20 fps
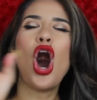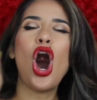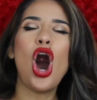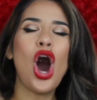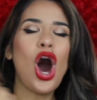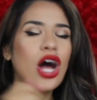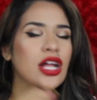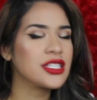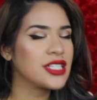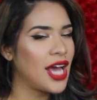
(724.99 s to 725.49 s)

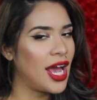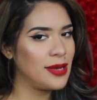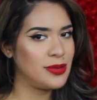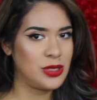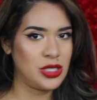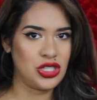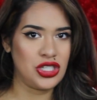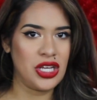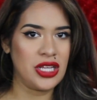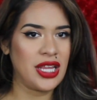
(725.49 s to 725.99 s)
all
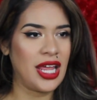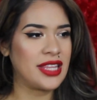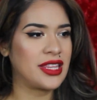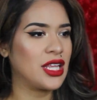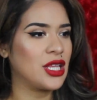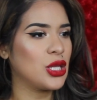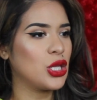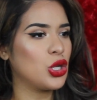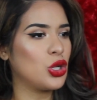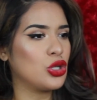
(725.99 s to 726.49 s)
types of shit,
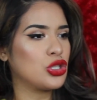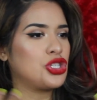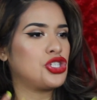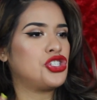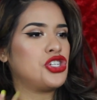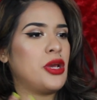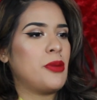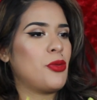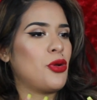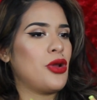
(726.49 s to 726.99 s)
like the little
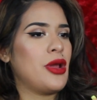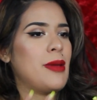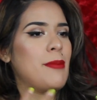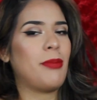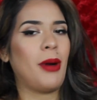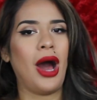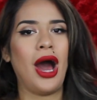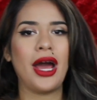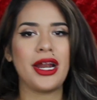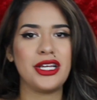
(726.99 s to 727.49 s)
shimmery
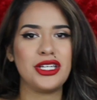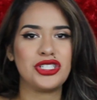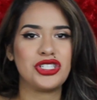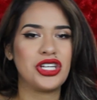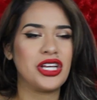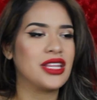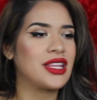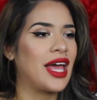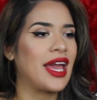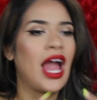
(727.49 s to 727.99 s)
body shit,